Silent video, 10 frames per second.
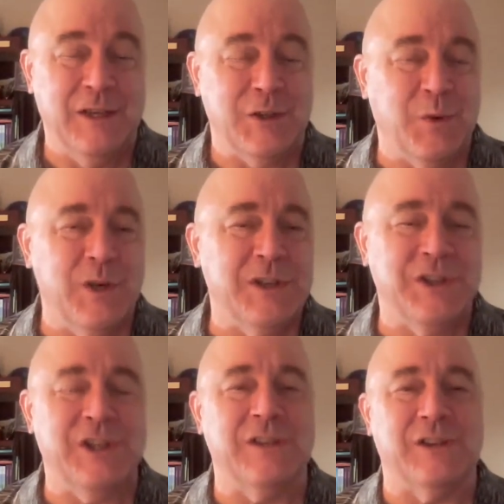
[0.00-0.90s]
So, what does
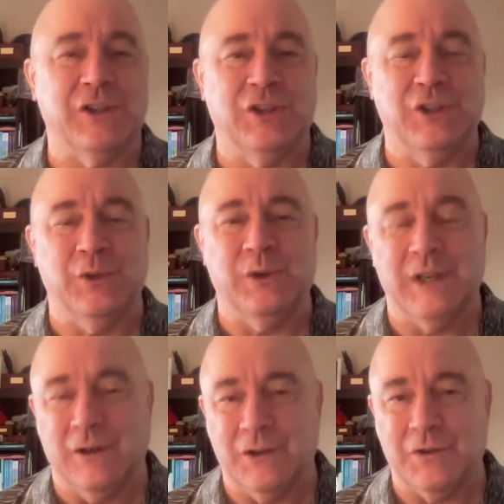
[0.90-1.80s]
Jesus do to
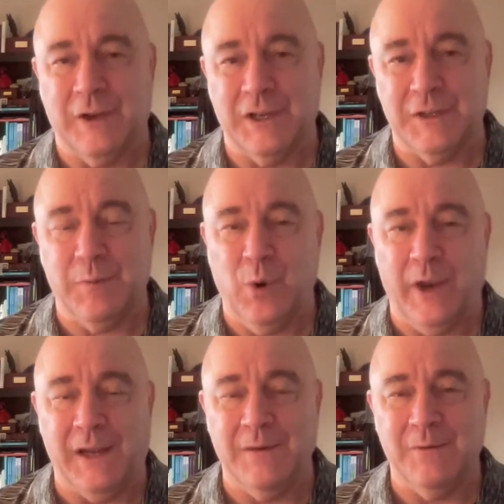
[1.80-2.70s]
illustrate his
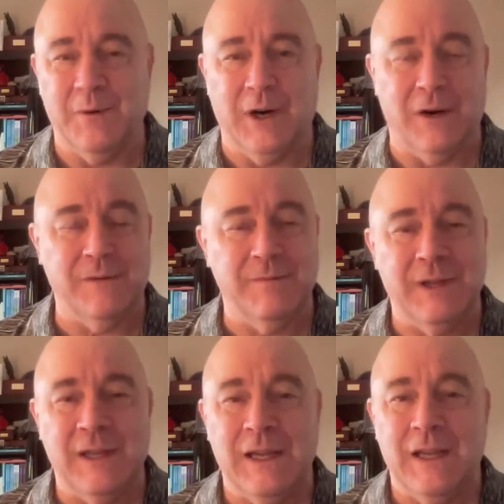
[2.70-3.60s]
point? Well,
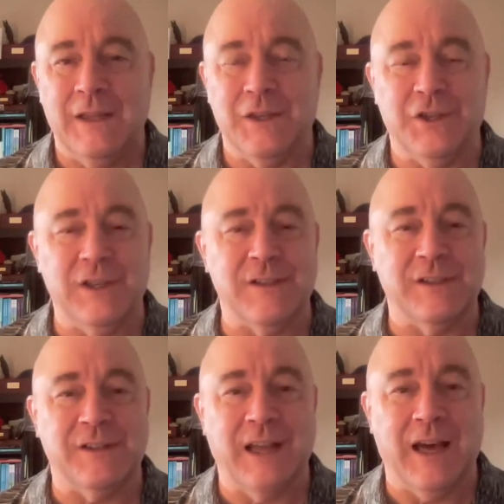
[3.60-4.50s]
the
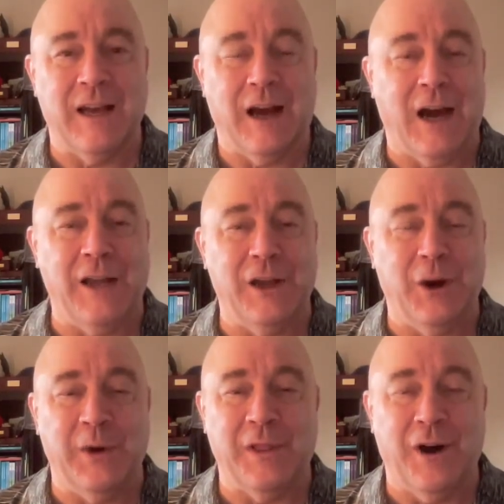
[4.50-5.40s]
Jesus that I
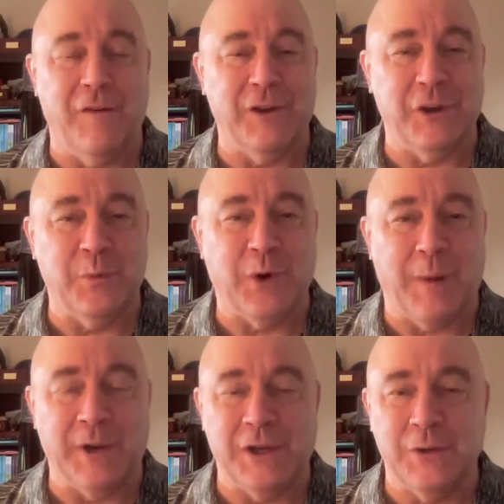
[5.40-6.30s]
know and love, and you
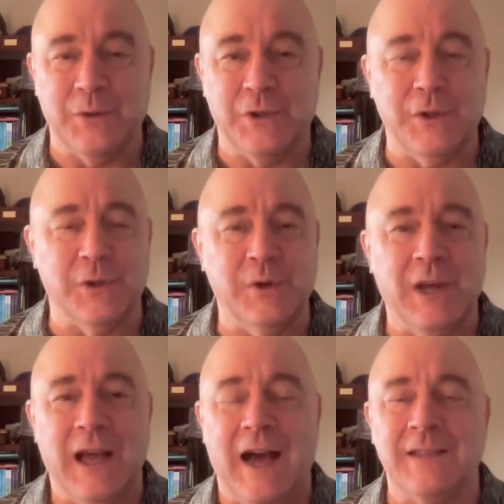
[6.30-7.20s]
probably do too,
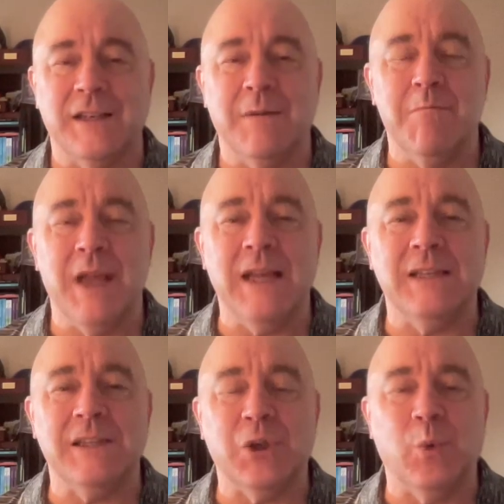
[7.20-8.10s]
has an
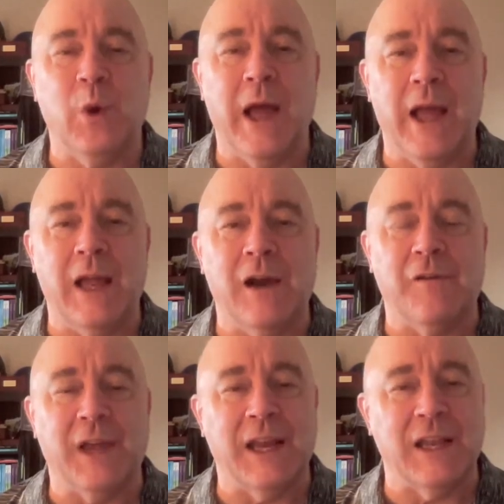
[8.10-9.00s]
amazing way
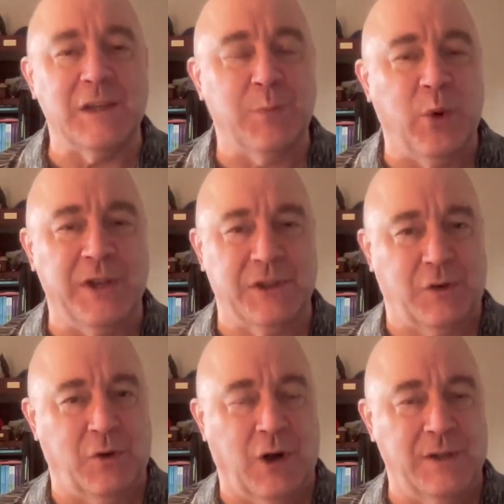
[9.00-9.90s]
of getting his points
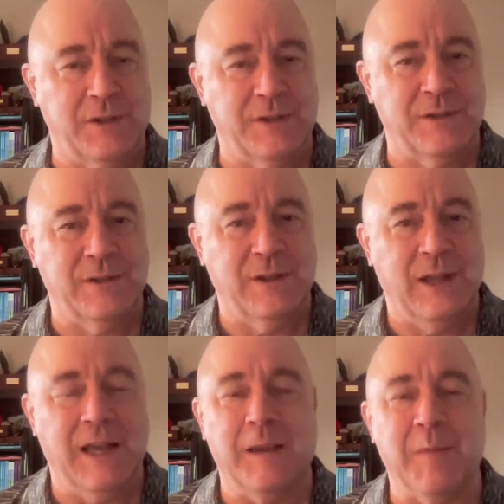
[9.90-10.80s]
across,
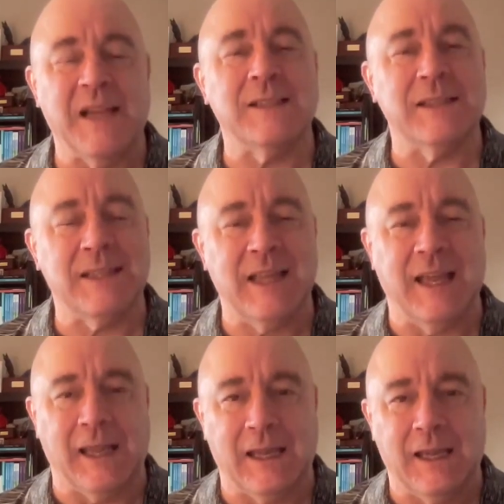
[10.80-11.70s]
and he makes us
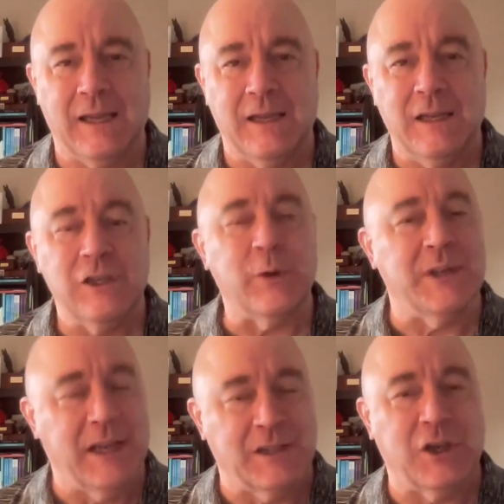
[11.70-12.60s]
think. So he
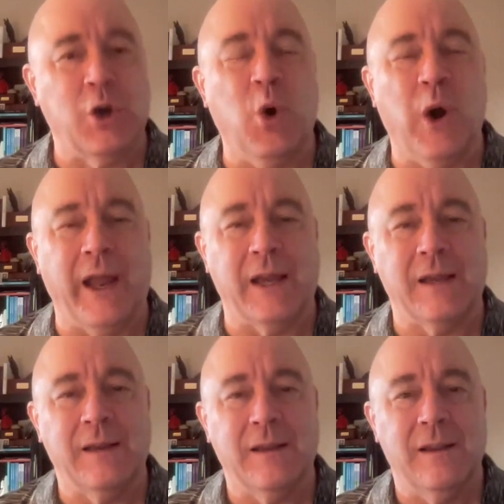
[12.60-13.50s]
takes a coin,
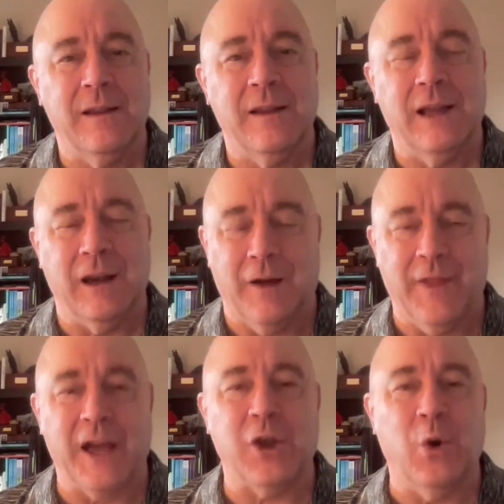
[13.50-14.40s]
and on
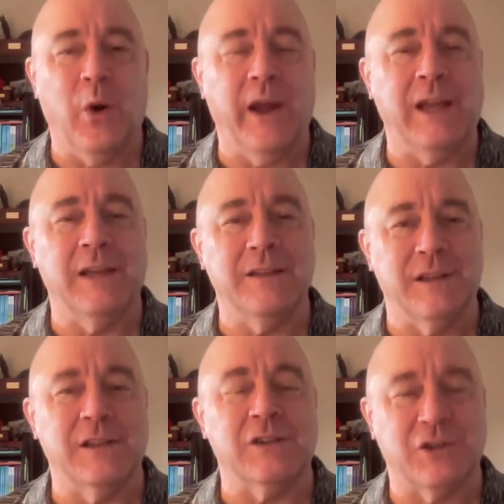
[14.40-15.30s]
that coin is
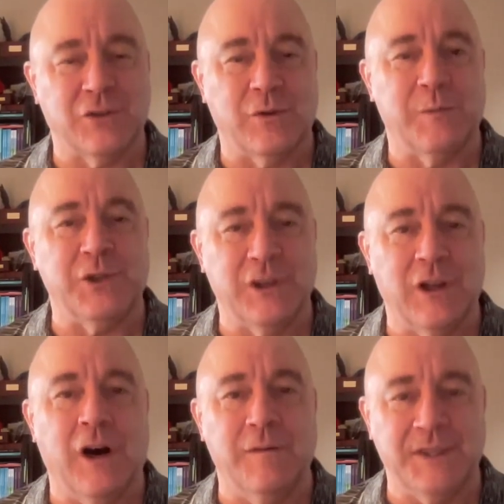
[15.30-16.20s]
an inscription
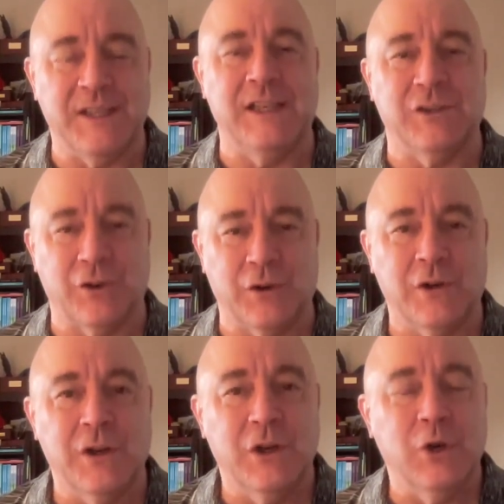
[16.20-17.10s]
of Caesar,
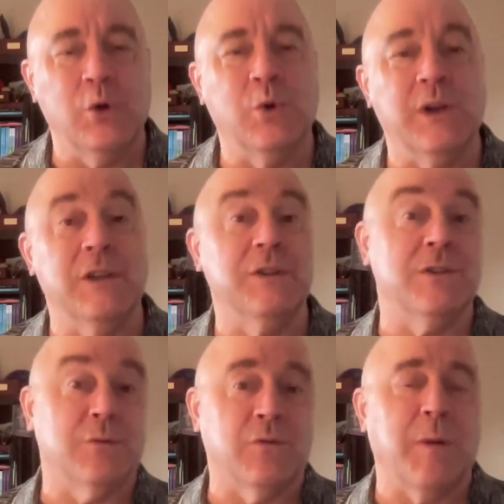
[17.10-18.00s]
who
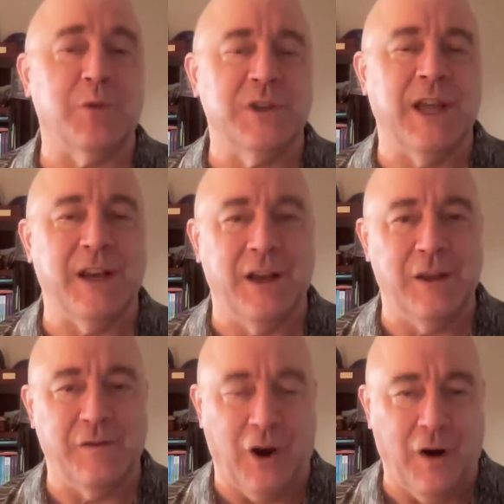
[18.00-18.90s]
is
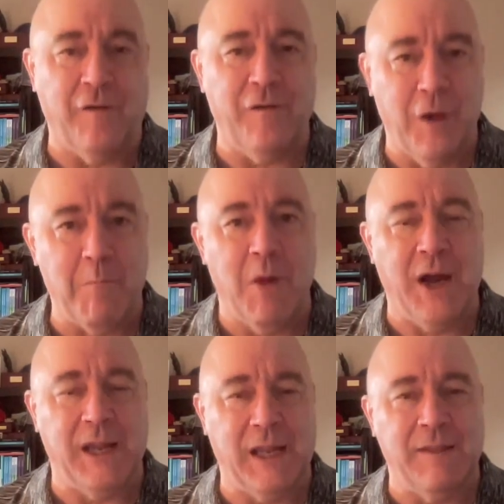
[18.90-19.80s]
representative of the
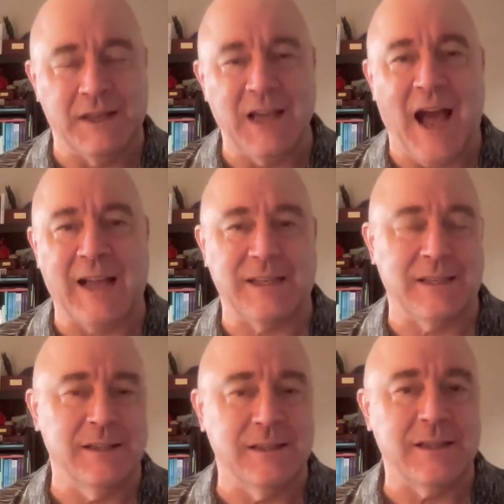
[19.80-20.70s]
money, the
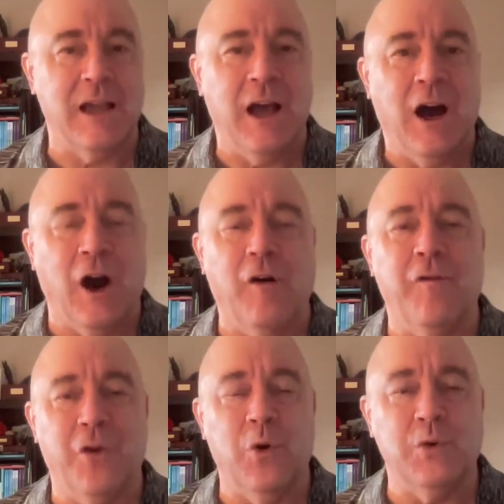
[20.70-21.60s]
taxes
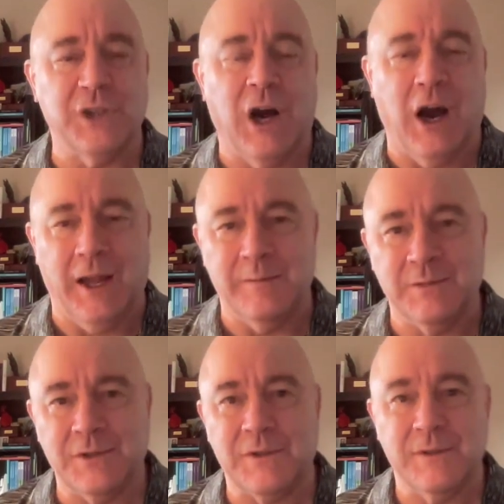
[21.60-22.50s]
of those
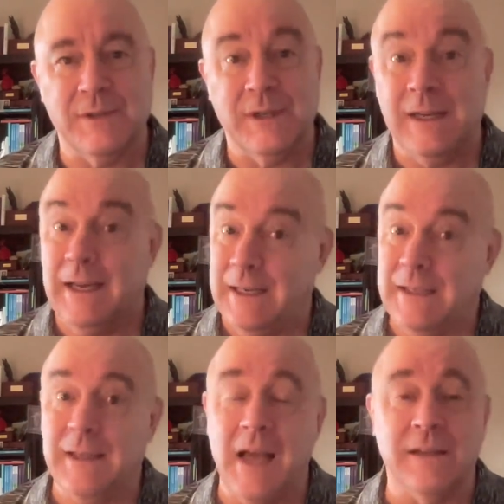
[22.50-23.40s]
times. And he
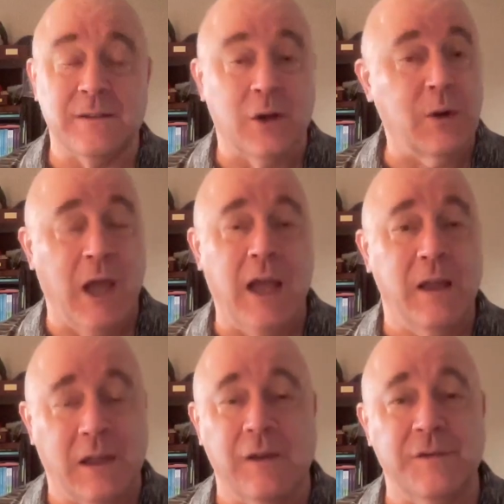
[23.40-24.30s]
says,
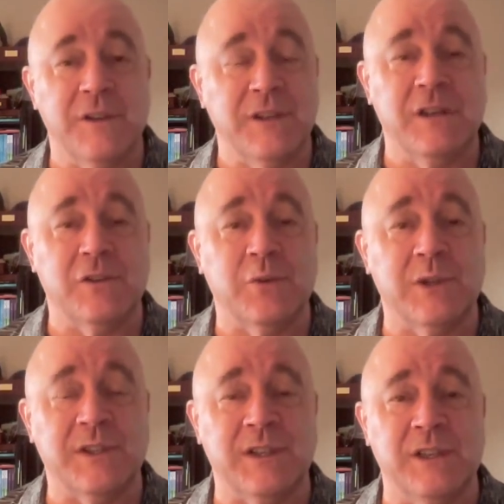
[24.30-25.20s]
"Okay, give to Caesar
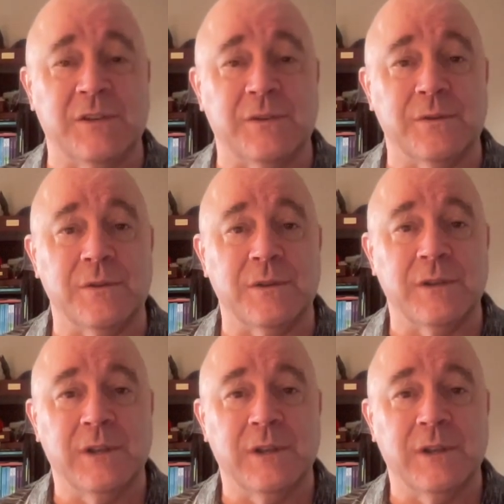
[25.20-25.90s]
what's Caesar's."